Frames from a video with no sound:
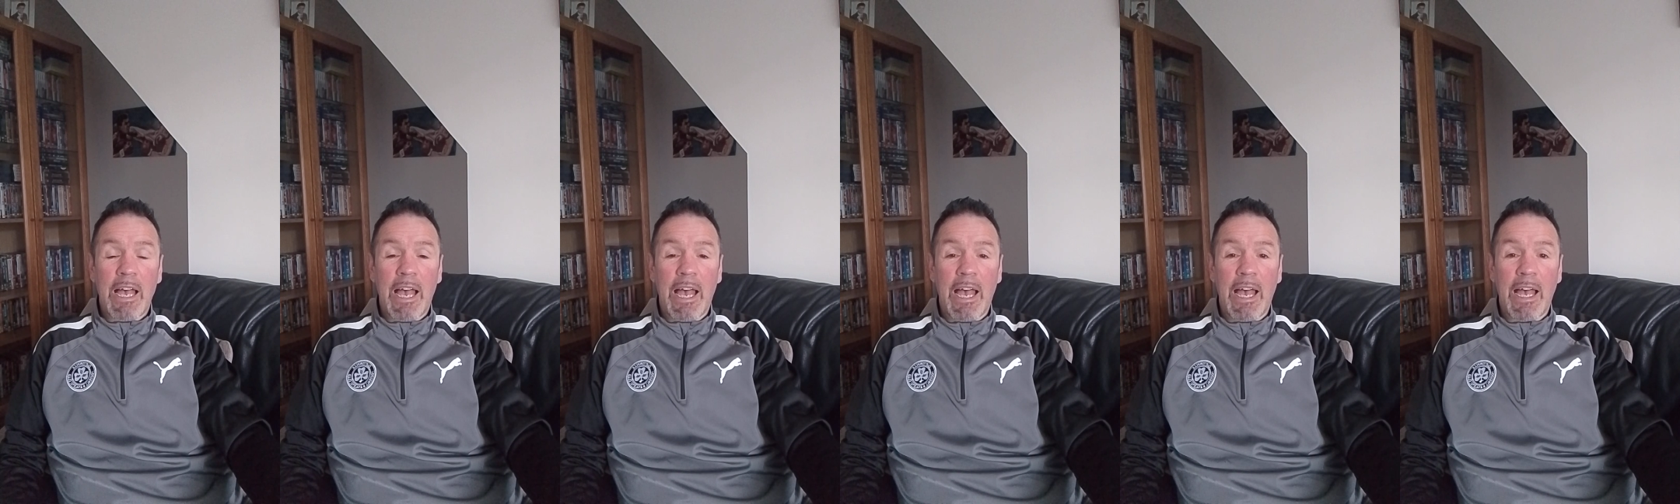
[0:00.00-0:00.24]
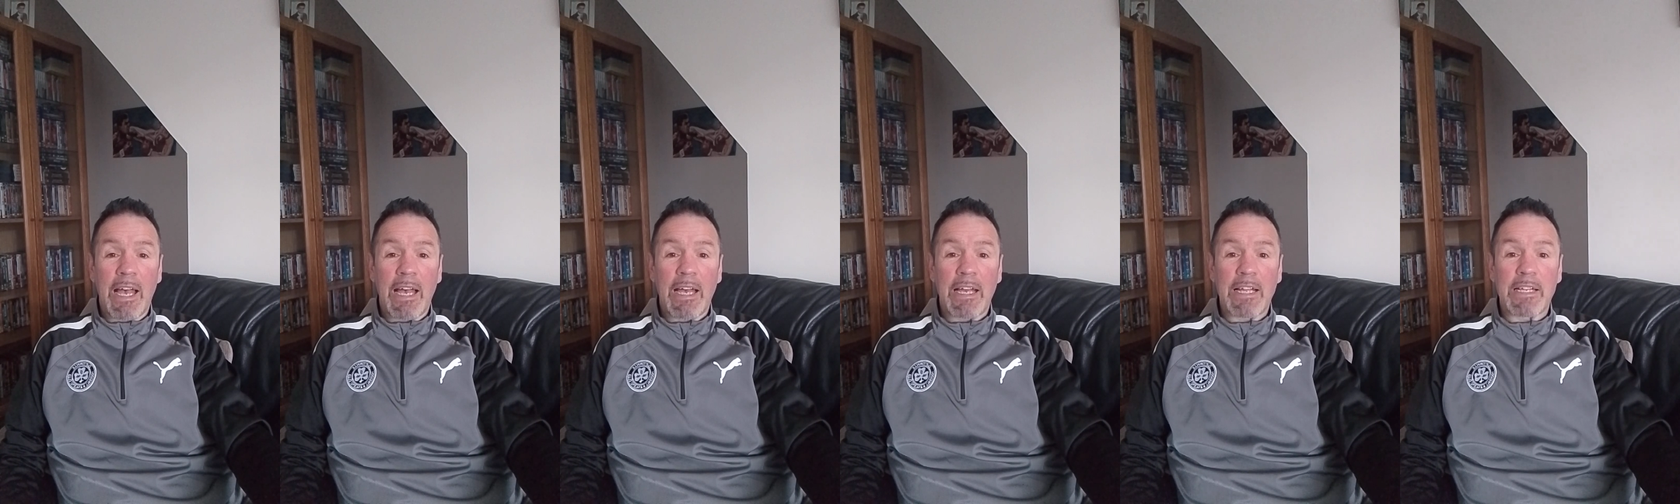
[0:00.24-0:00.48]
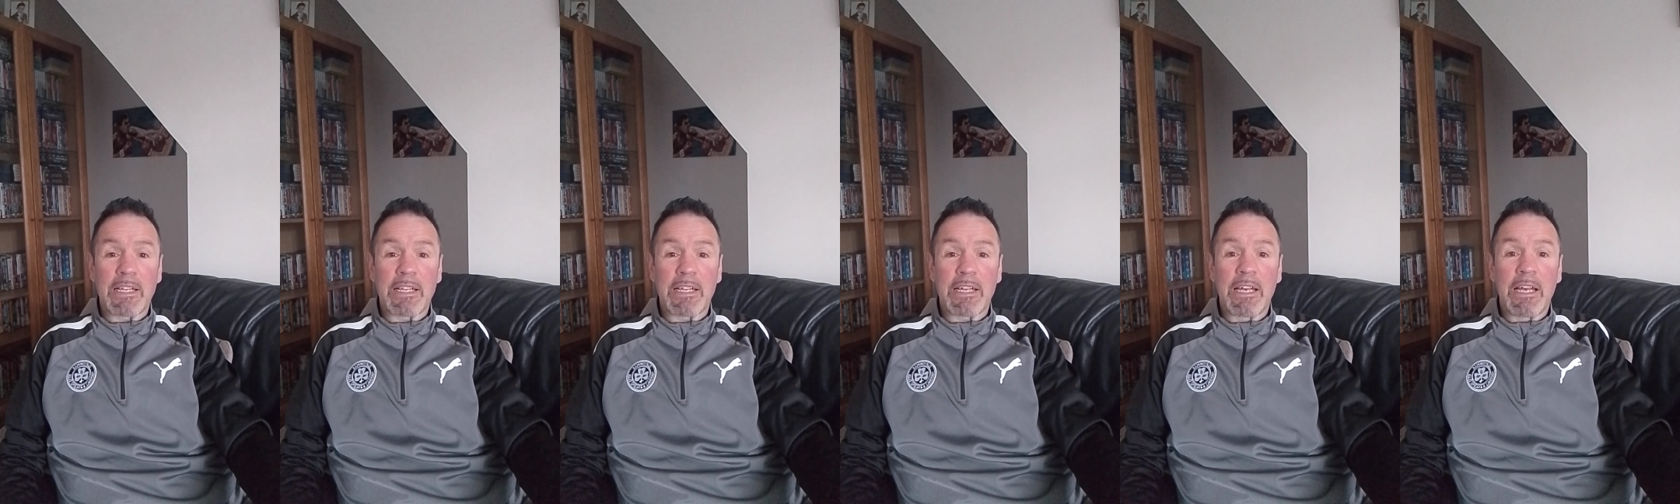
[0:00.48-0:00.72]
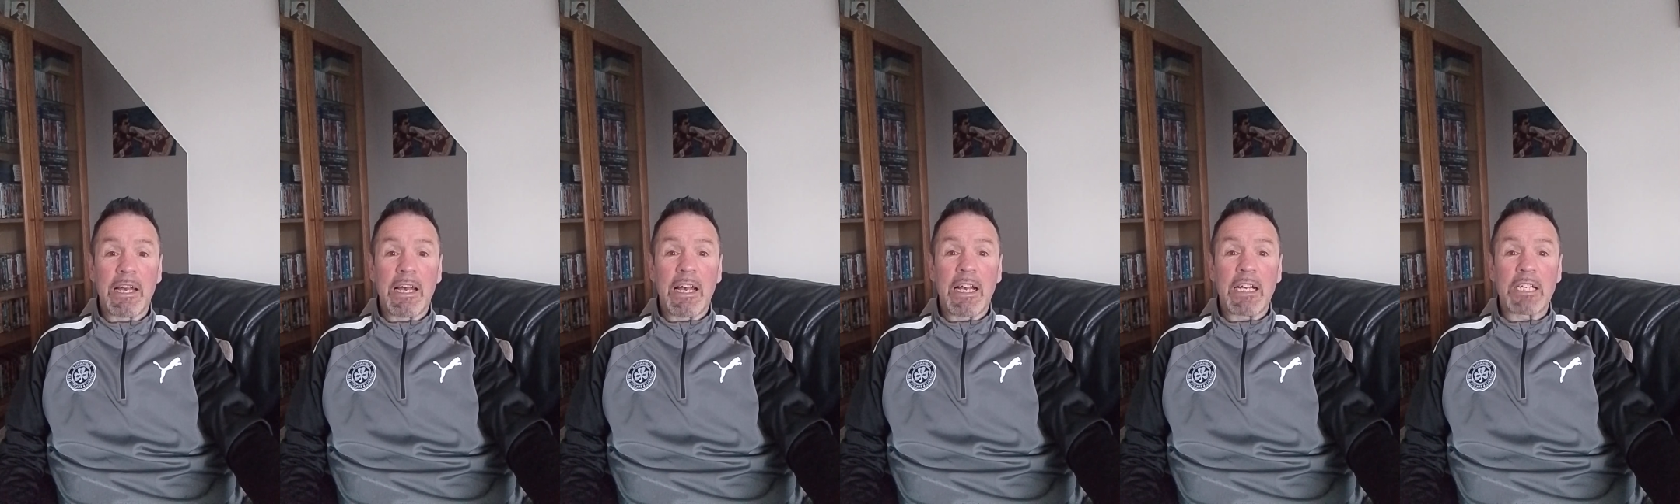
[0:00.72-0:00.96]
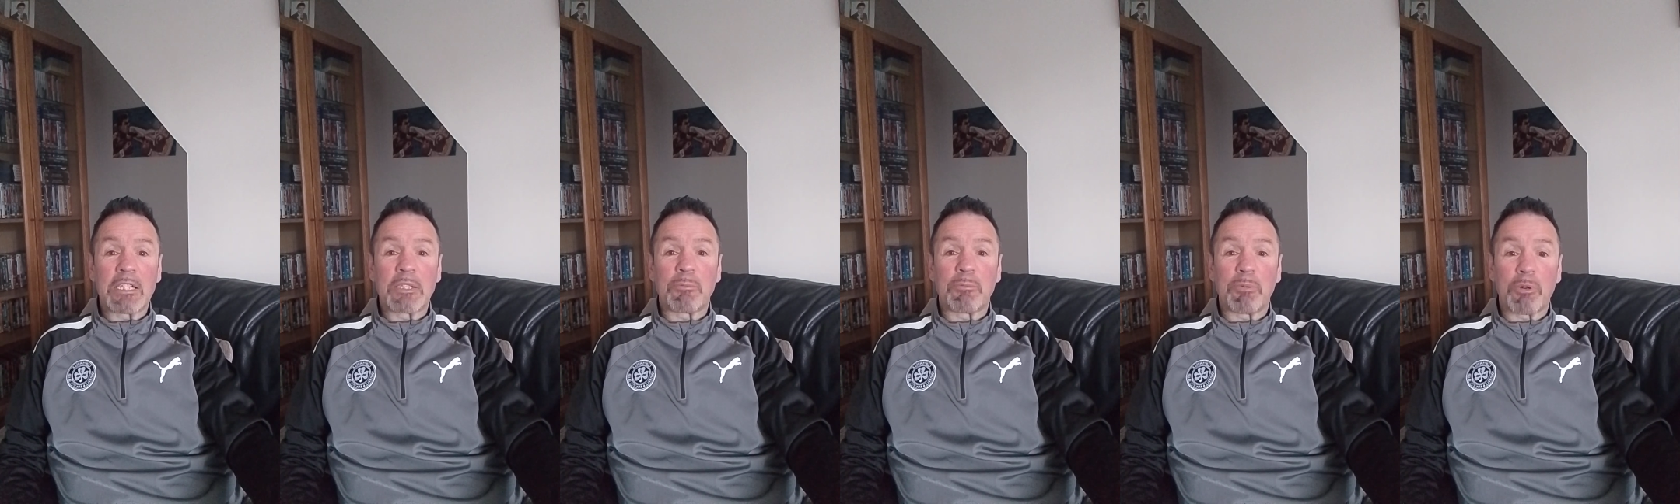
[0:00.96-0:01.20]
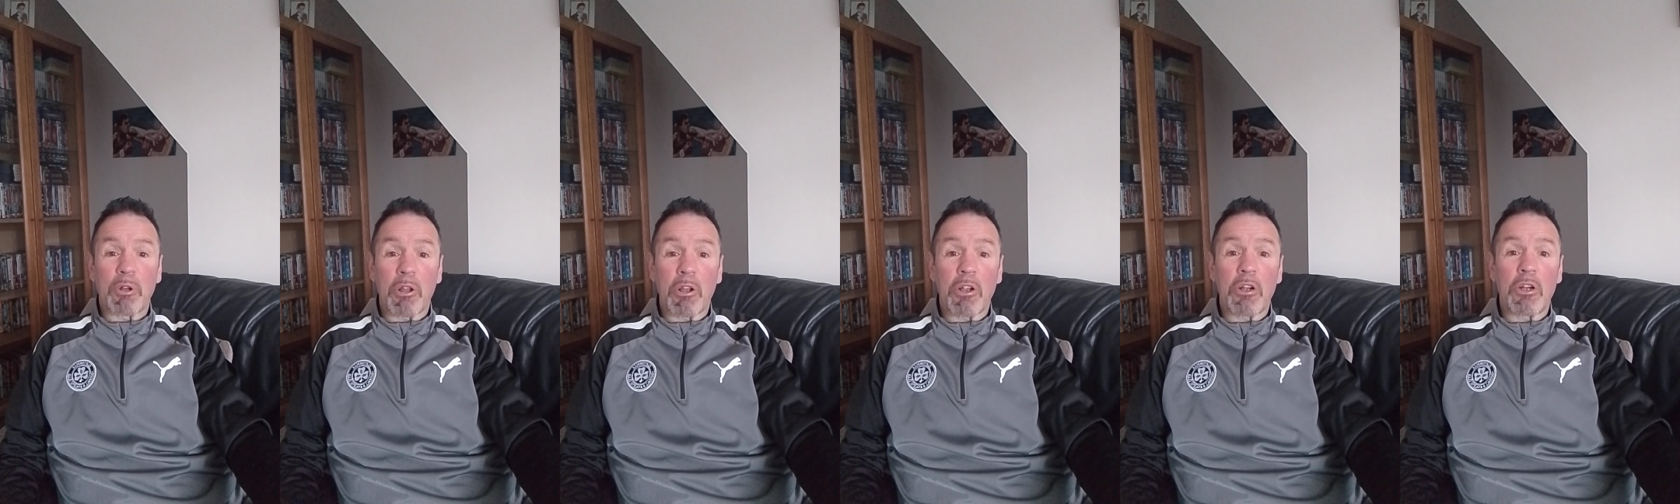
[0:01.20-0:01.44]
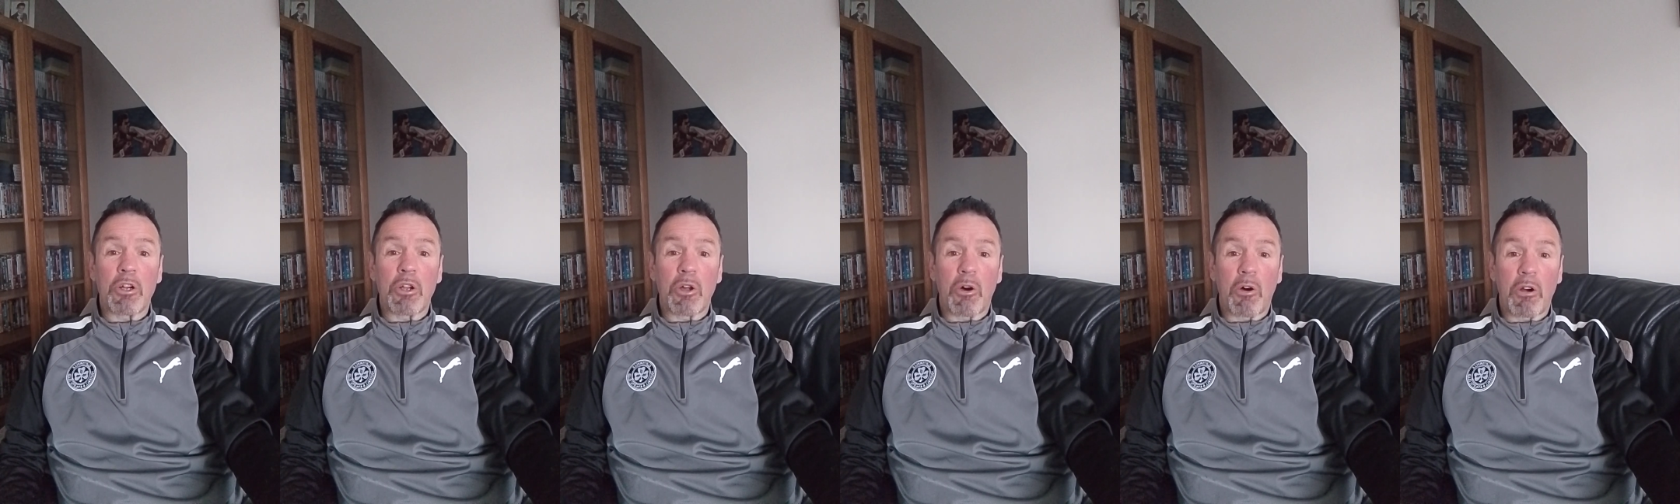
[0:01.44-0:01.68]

and his brother